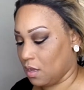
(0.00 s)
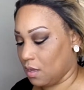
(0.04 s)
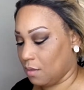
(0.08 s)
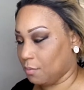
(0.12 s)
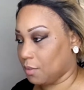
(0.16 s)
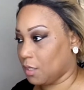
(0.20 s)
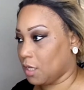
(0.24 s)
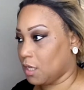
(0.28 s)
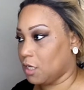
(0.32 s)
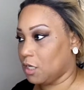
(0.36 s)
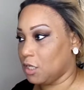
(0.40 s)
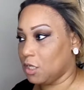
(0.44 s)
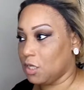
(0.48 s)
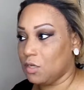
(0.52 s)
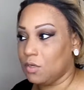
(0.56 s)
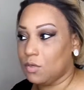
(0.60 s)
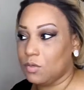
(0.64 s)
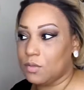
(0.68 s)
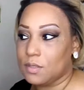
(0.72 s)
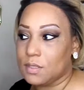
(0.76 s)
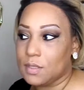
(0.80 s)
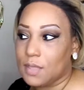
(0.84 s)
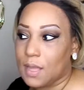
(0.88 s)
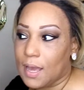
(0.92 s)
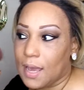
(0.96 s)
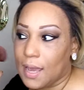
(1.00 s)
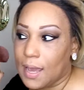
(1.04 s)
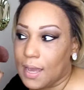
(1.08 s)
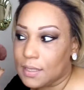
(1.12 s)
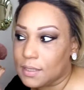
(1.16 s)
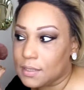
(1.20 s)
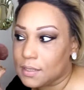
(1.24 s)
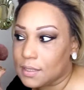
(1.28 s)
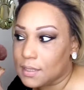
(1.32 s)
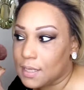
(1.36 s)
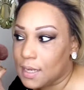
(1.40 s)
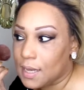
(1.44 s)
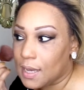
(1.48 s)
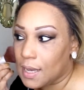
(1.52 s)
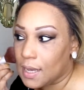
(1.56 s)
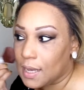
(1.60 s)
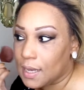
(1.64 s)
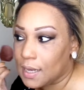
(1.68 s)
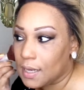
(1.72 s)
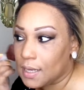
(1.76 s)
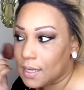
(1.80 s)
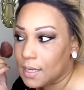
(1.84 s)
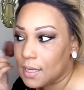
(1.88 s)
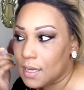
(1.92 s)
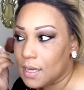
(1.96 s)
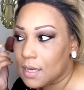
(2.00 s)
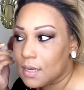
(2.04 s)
Going to use that today.